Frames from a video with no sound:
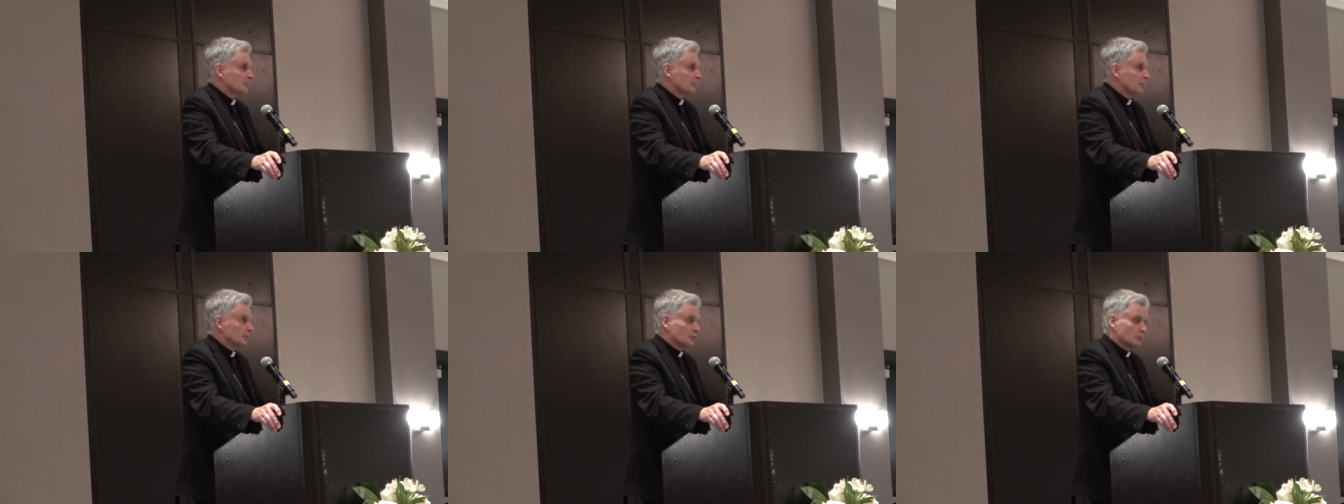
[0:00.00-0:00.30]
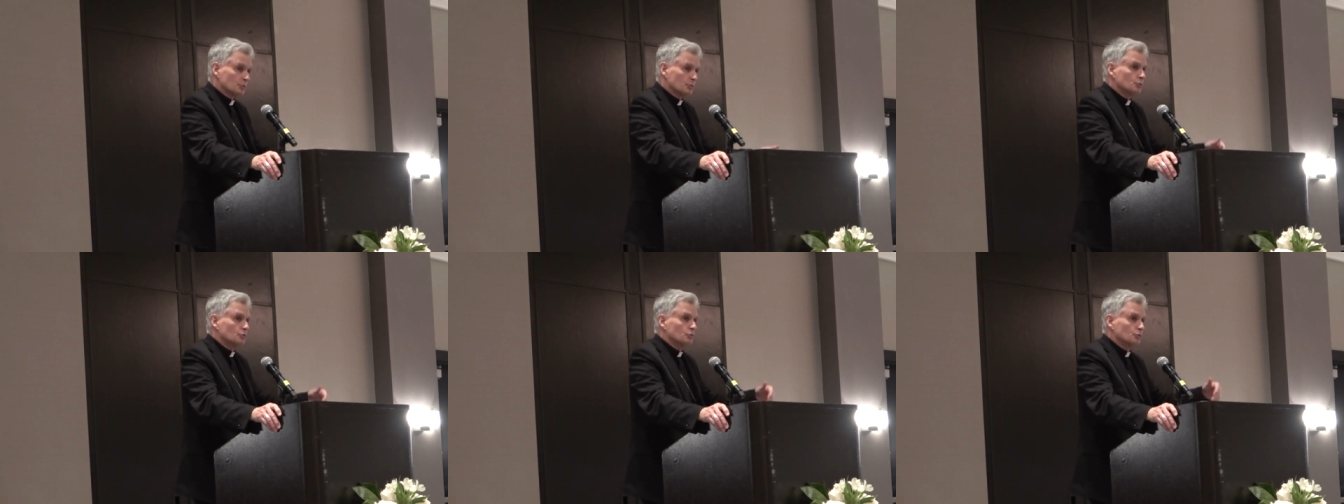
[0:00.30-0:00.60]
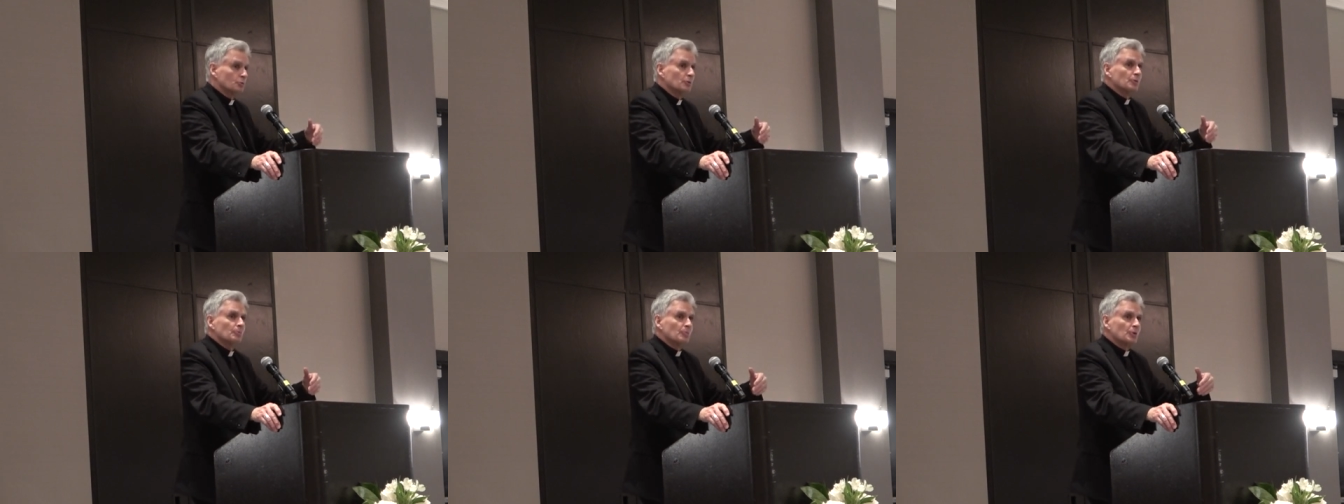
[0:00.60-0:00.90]
But through
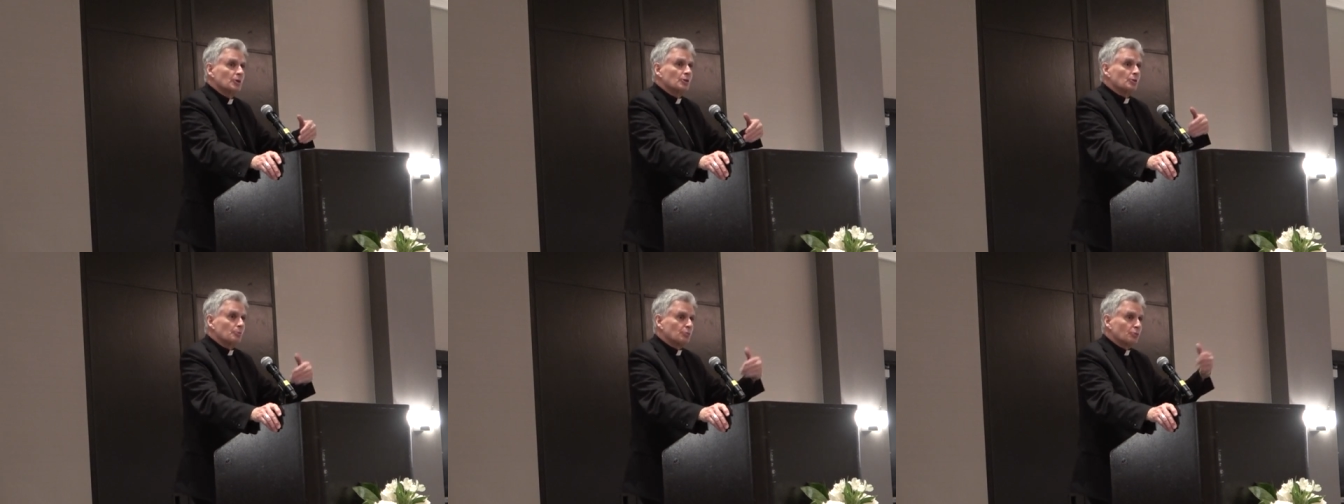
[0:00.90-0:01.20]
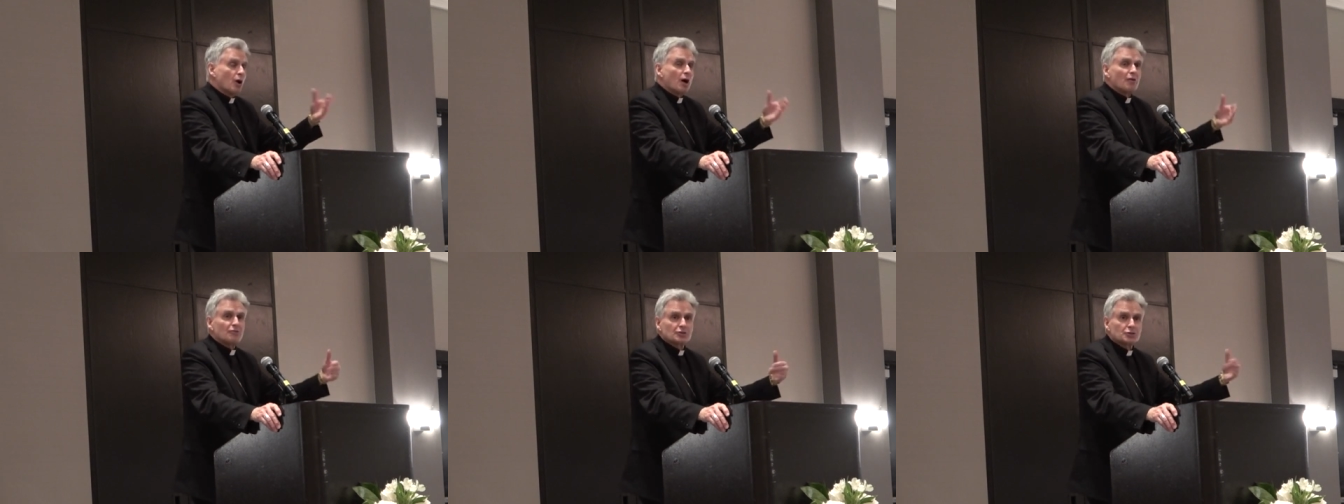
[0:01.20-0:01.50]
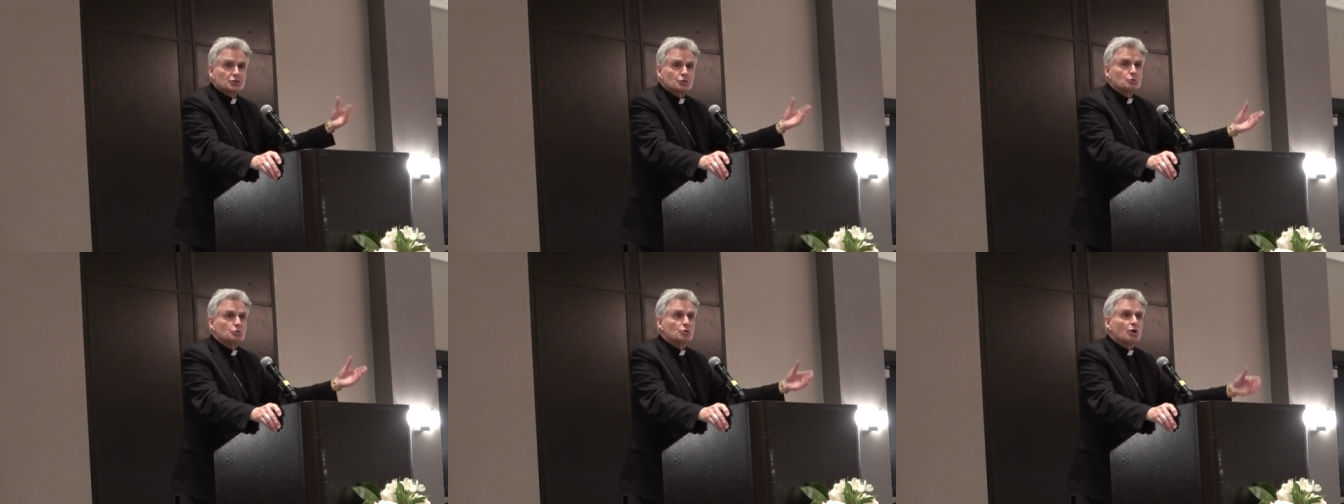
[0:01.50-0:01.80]
the
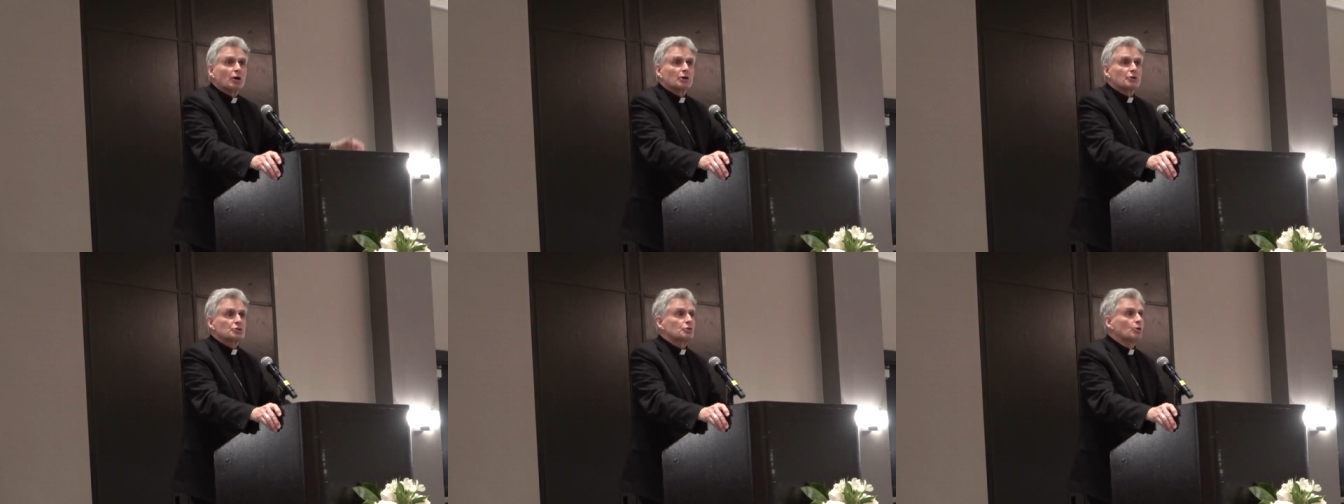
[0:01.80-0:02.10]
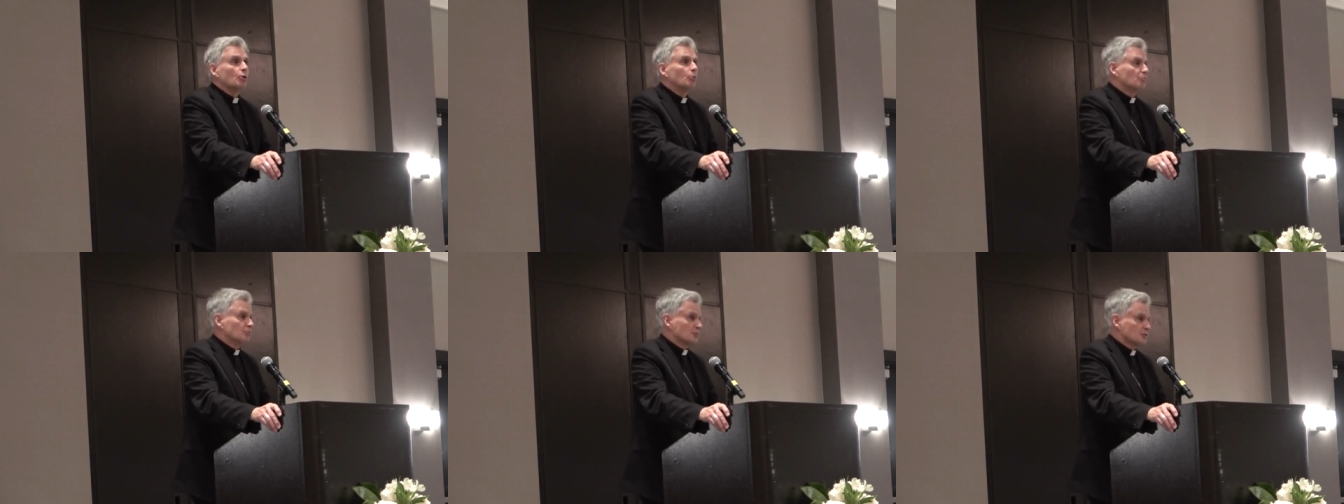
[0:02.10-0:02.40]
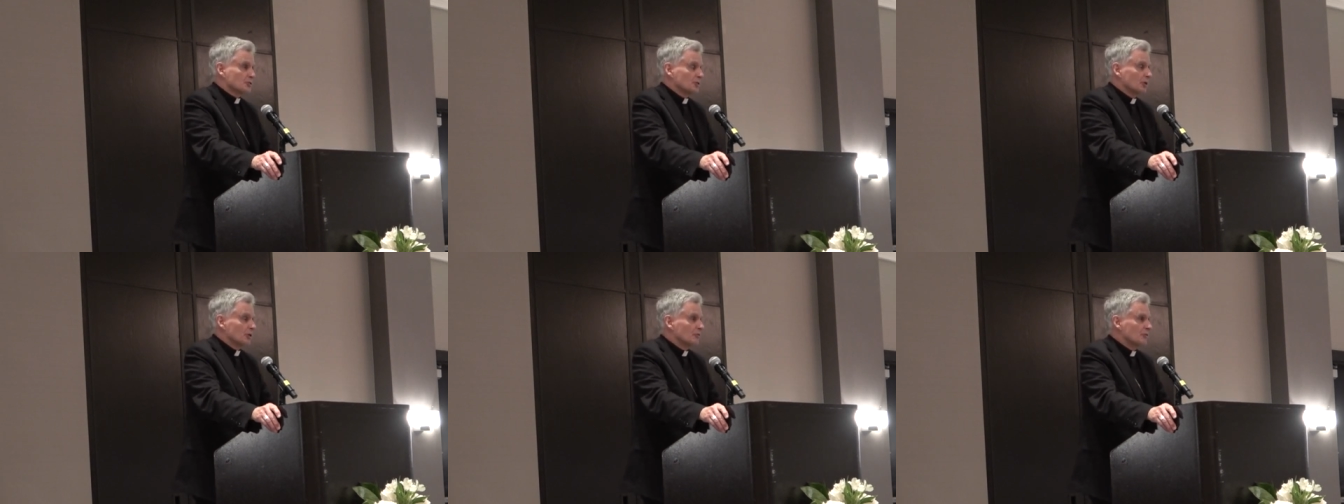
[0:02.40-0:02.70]
prophets, you taught us to work
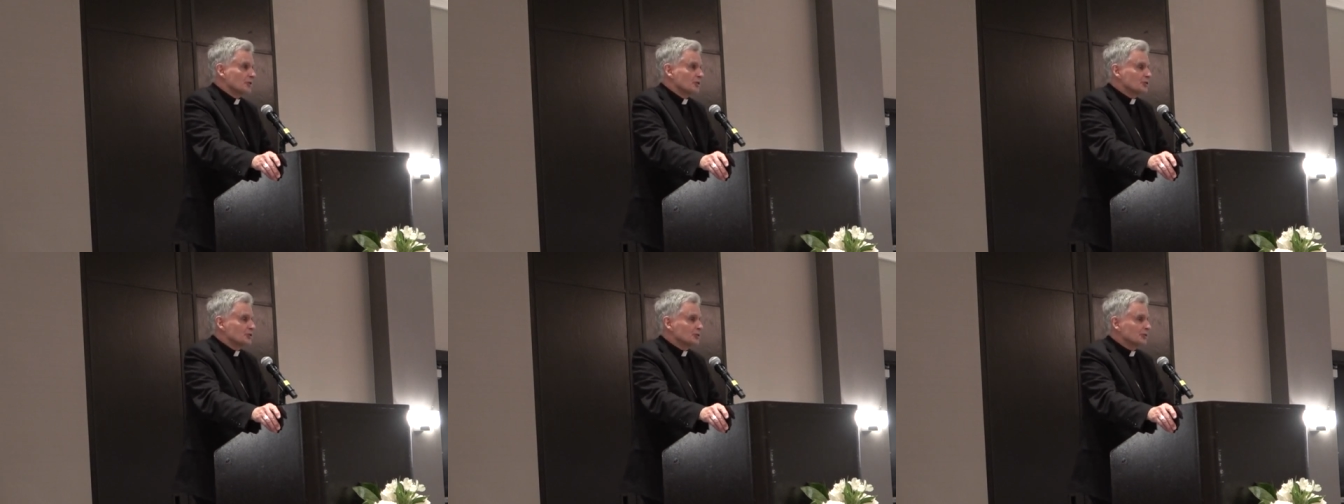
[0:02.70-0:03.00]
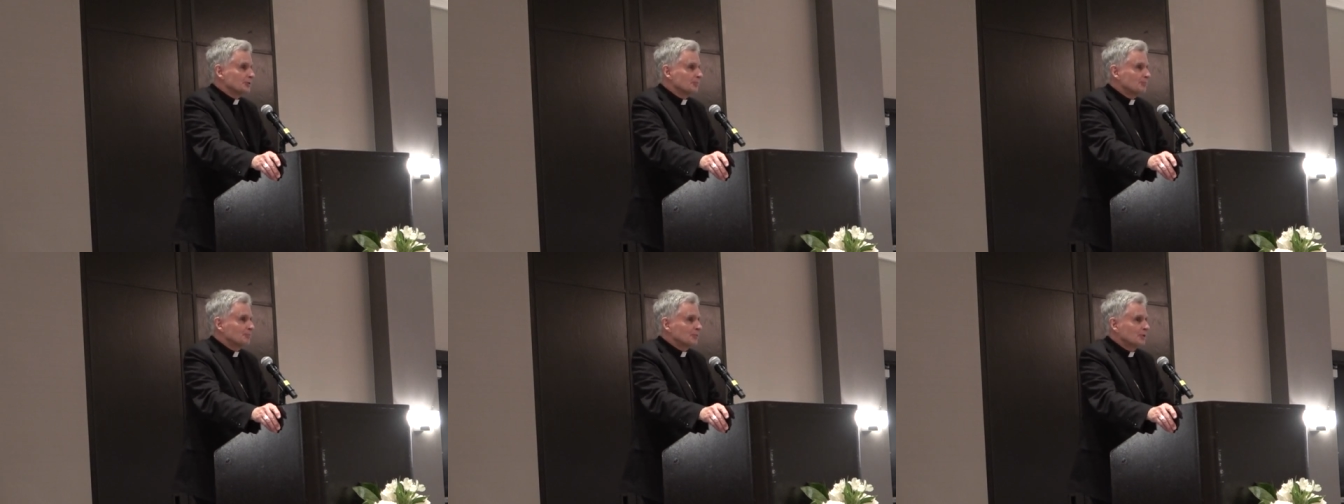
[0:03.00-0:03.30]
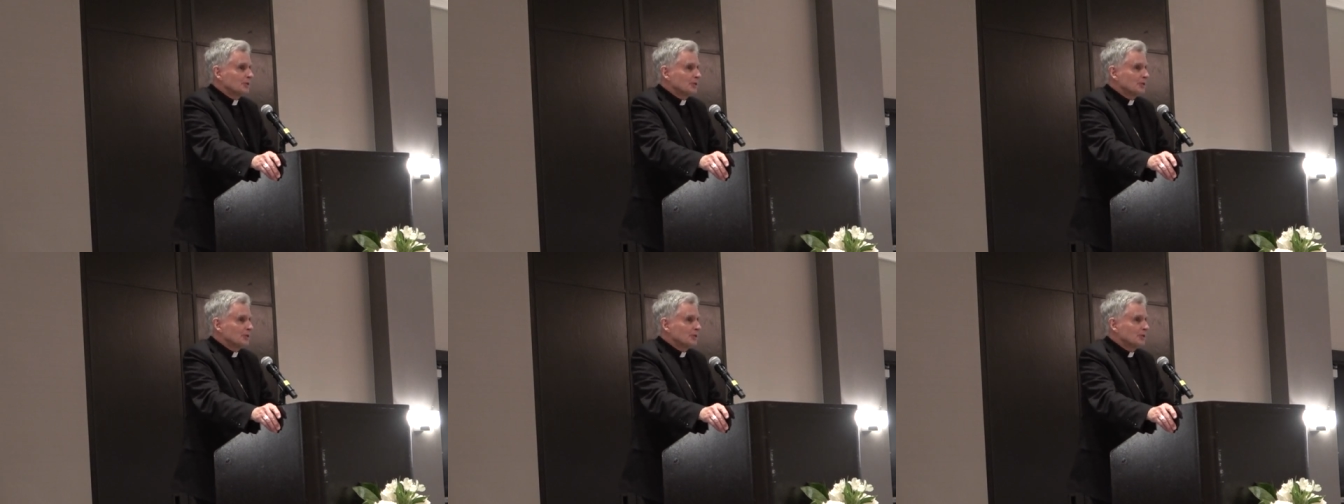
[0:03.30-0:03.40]
for salvation.